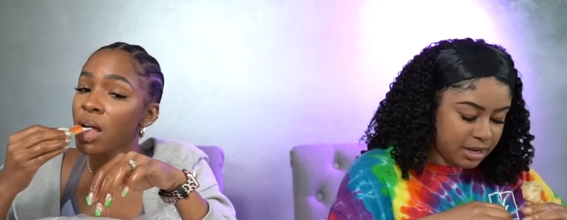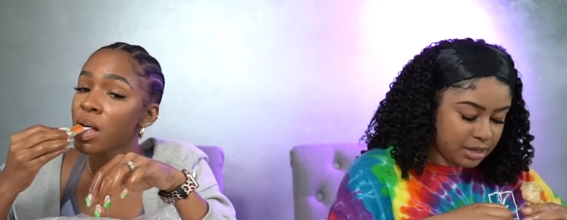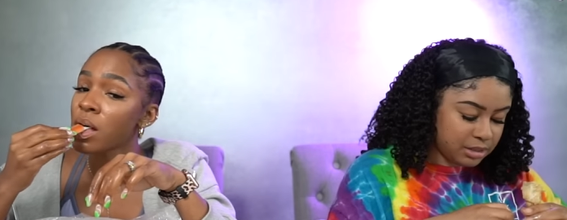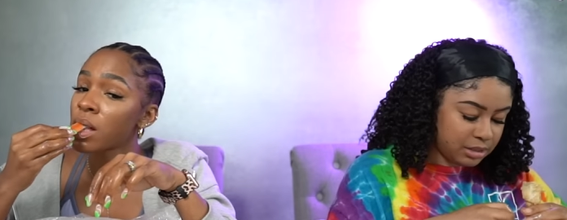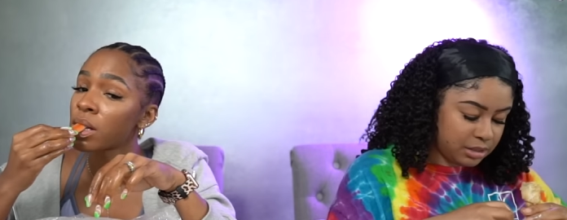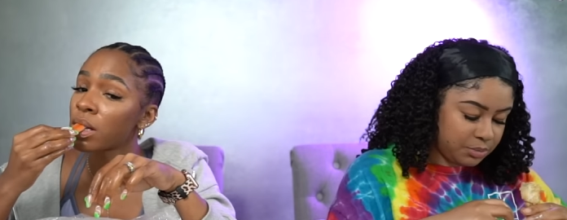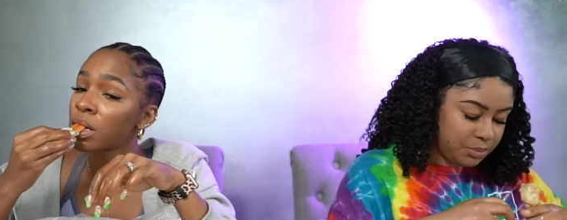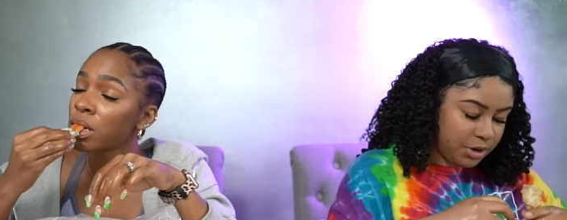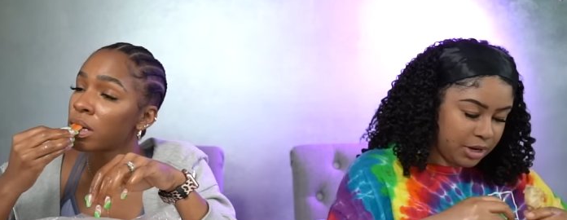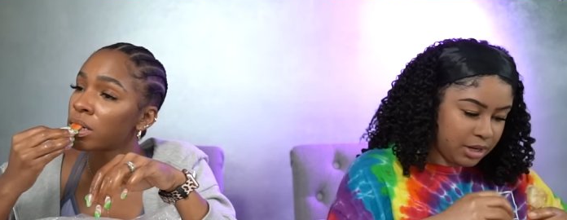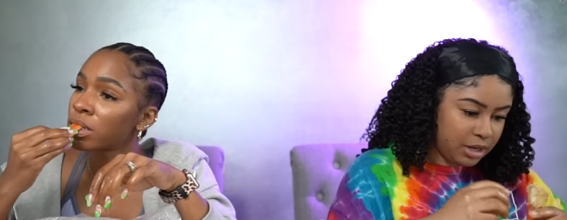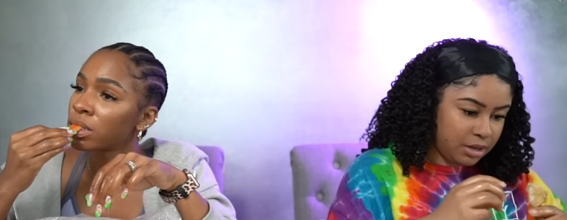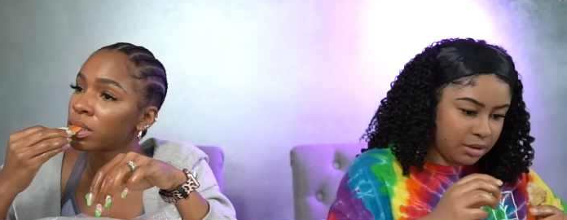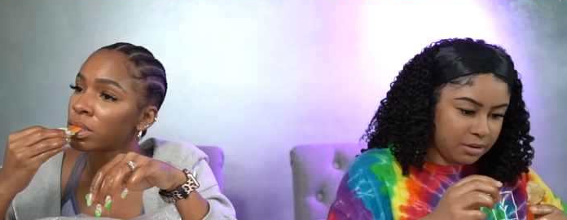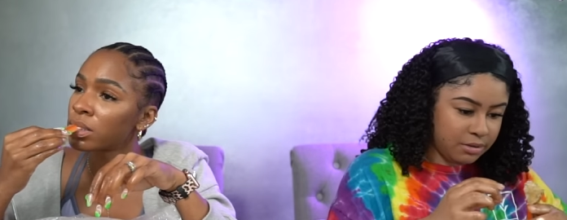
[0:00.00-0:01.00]
Speaker 1: ex is
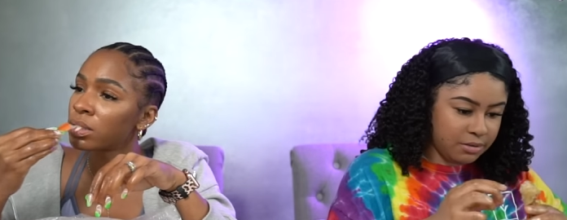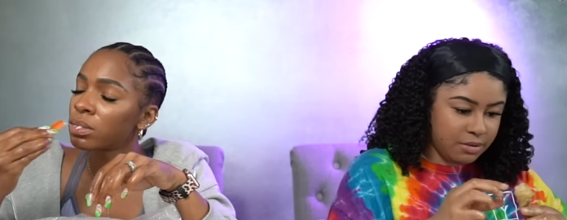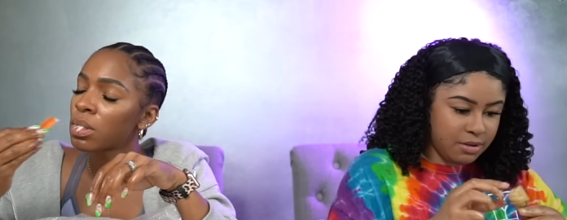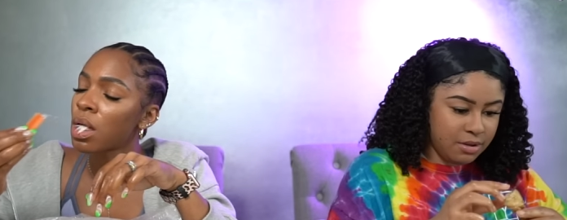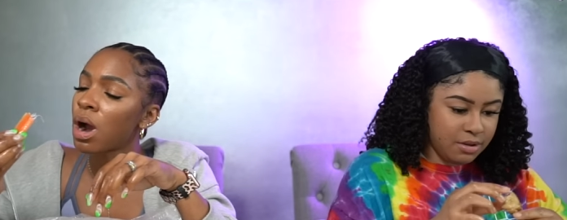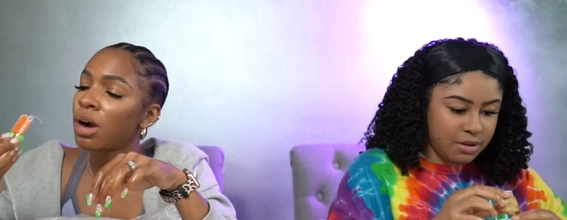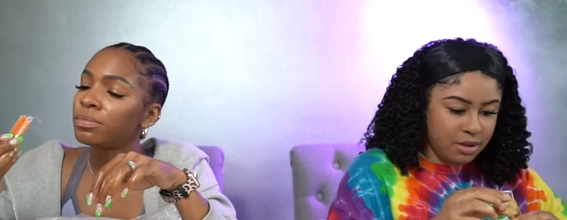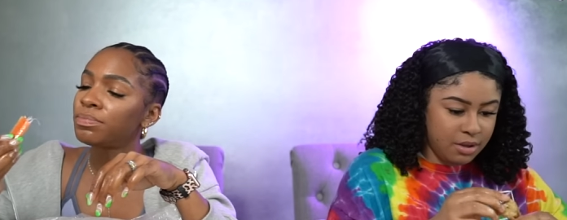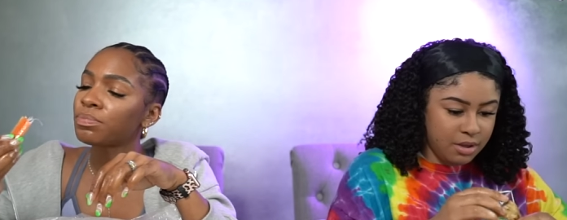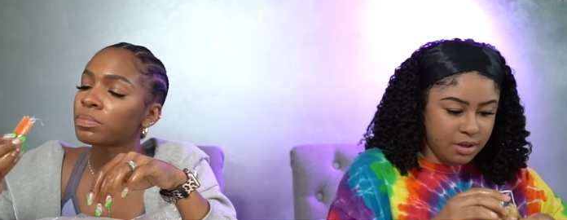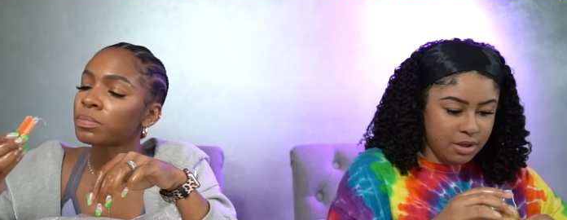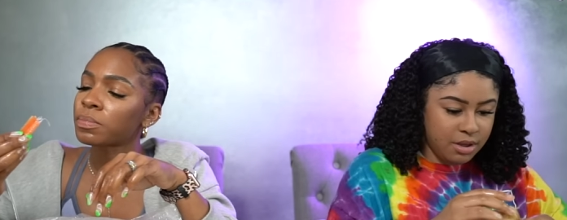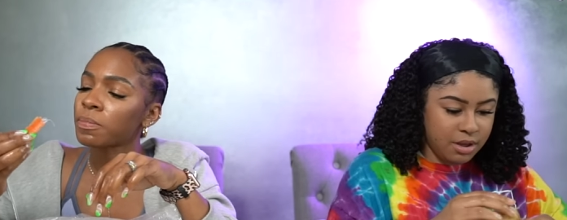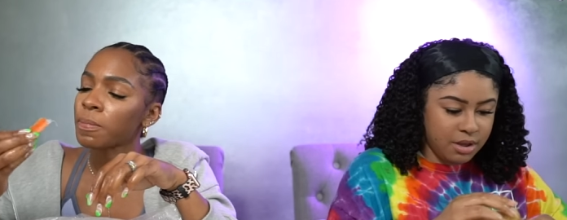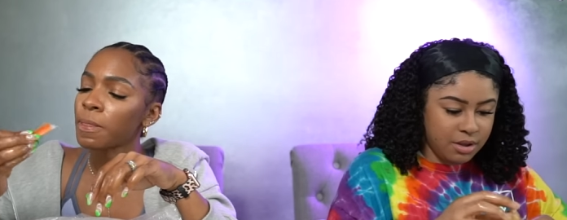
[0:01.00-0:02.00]
pregnant."
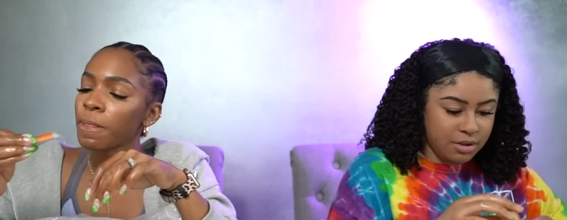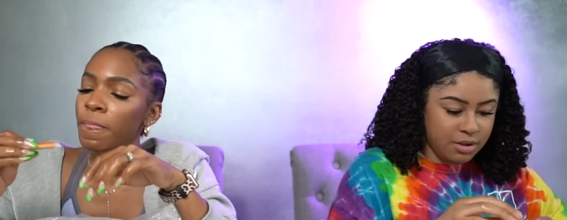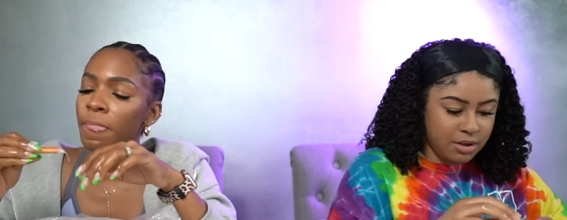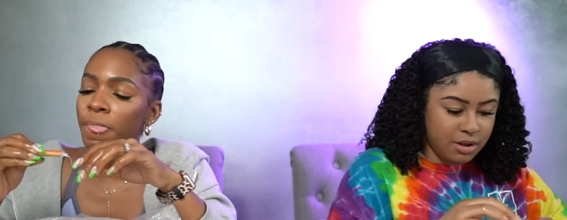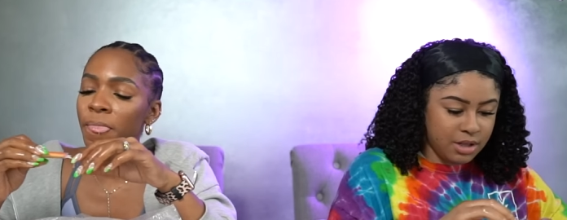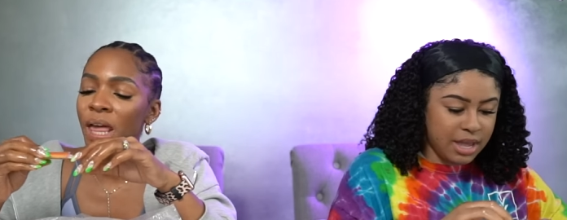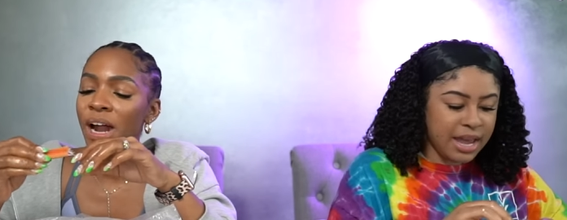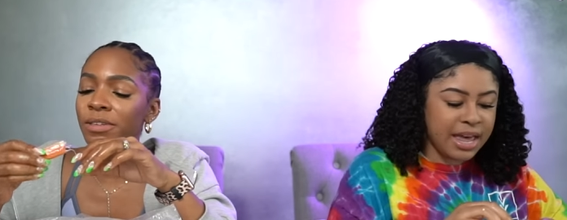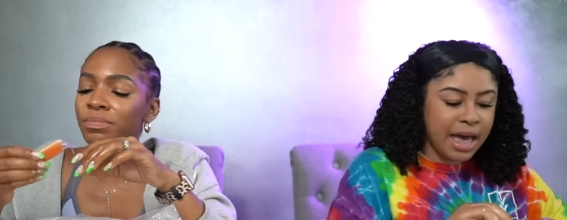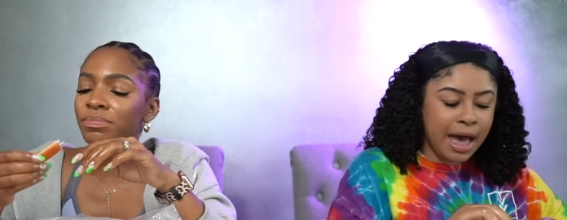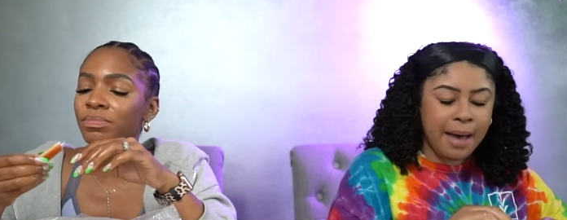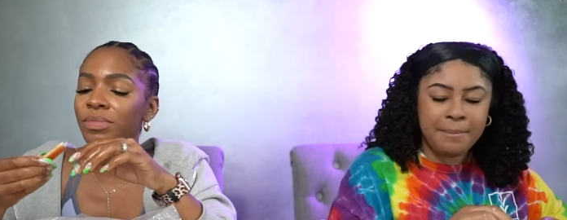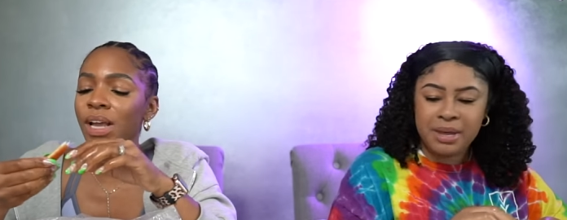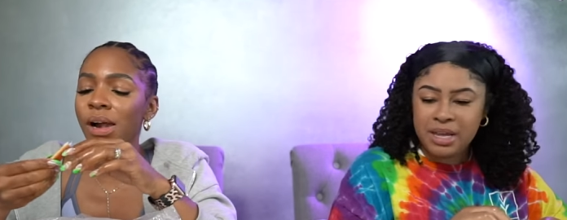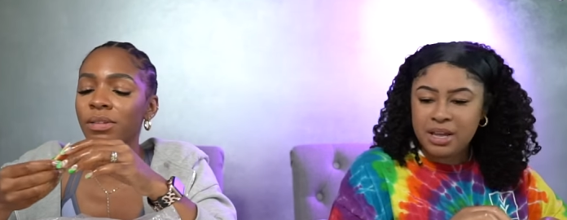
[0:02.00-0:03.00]
like
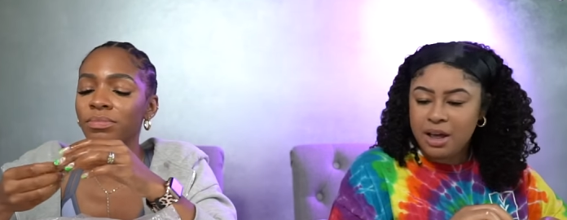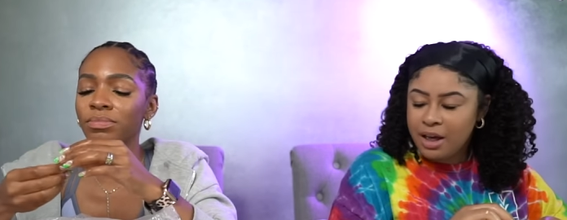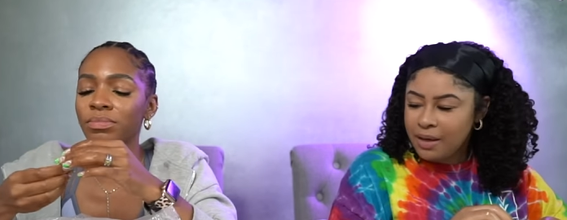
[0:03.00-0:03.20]
I mean,